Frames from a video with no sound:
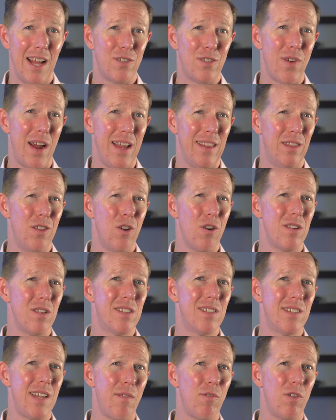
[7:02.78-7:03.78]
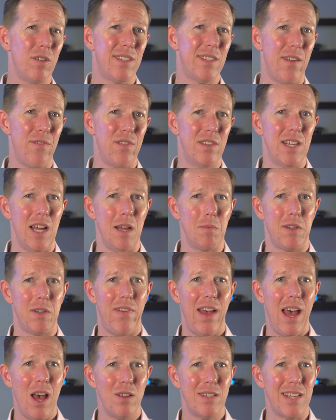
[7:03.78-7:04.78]
That's right, there are several different types
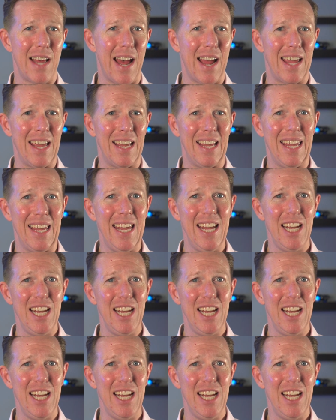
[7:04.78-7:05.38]
of house hacking,